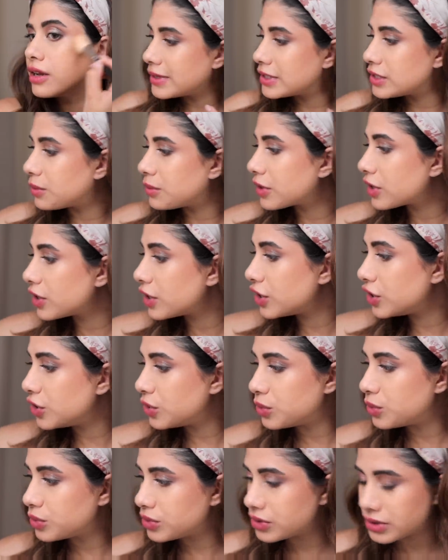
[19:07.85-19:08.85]
So we're gonna
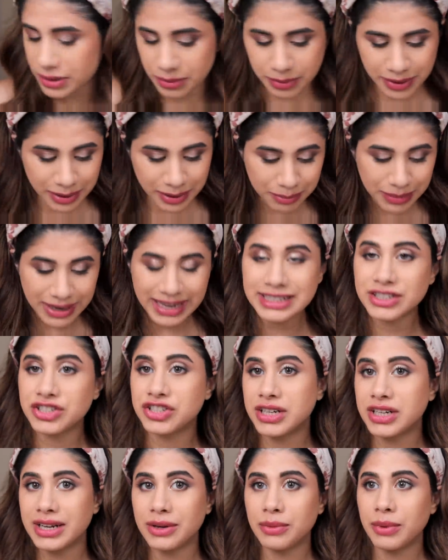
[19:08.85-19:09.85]
use, but it blends
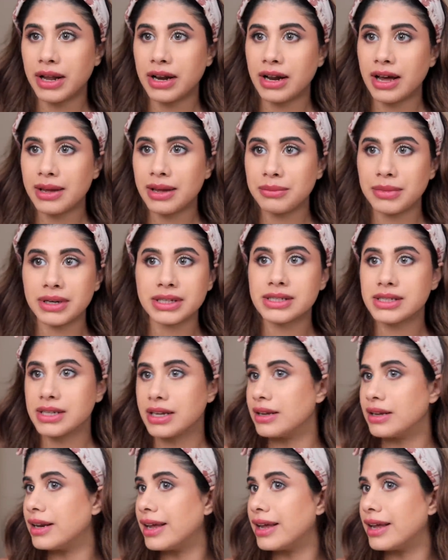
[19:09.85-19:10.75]
really well, I must say.